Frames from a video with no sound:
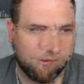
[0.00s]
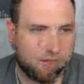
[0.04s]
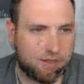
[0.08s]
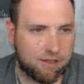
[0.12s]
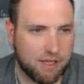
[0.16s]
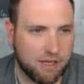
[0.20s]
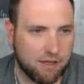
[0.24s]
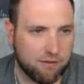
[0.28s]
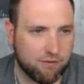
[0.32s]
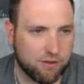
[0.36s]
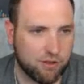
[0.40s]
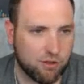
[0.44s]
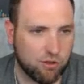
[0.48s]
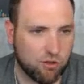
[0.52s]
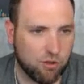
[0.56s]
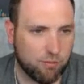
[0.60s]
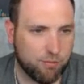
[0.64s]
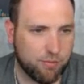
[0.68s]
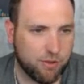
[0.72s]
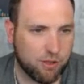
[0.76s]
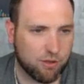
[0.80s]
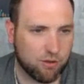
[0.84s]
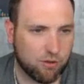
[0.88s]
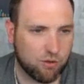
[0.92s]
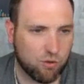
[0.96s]
Now, if you go
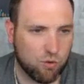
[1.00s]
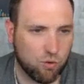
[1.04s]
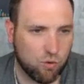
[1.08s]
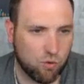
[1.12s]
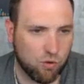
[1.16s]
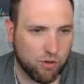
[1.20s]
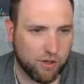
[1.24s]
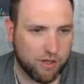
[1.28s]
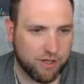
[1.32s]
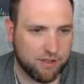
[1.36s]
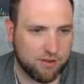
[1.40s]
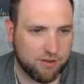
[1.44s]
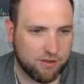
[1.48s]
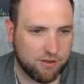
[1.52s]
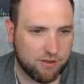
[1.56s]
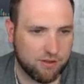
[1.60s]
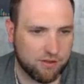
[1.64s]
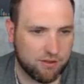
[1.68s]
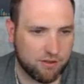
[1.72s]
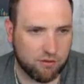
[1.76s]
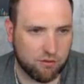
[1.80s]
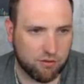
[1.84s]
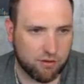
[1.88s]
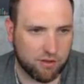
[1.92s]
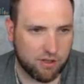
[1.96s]
up here to coins,
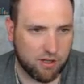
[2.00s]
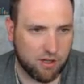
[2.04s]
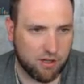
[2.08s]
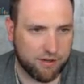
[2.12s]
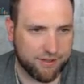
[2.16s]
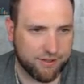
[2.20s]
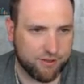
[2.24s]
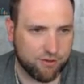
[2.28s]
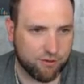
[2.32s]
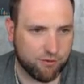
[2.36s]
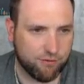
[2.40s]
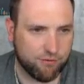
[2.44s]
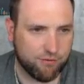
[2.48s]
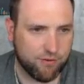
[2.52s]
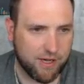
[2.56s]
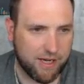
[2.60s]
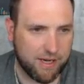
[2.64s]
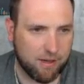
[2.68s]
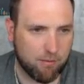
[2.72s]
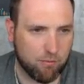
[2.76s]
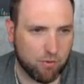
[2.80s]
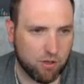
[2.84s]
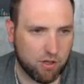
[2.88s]
you can also find